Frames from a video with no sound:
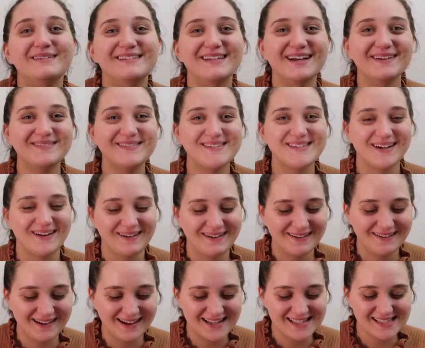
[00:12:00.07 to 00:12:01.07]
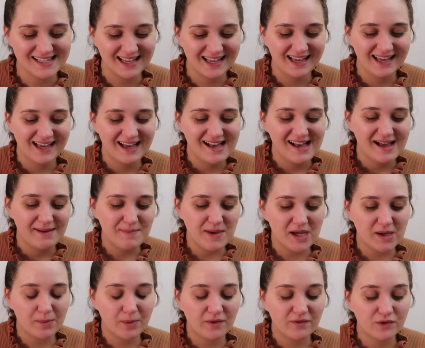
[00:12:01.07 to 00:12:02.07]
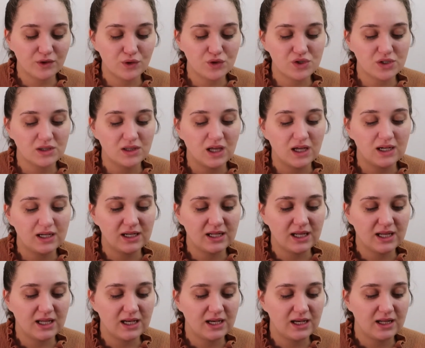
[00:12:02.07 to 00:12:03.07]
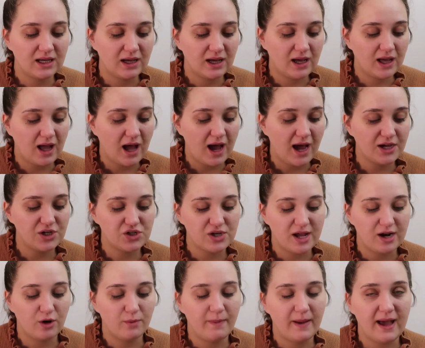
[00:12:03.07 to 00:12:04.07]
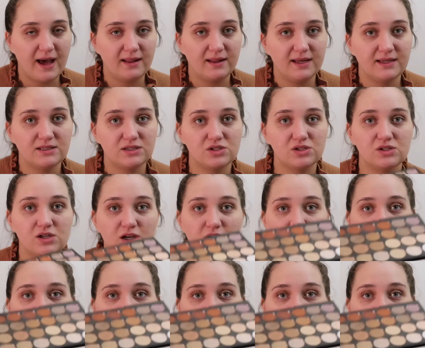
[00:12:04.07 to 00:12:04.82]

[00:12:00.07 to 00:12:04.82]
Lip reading: I'm sorry you guys, Makeup Revolution London eyeshadow palette. So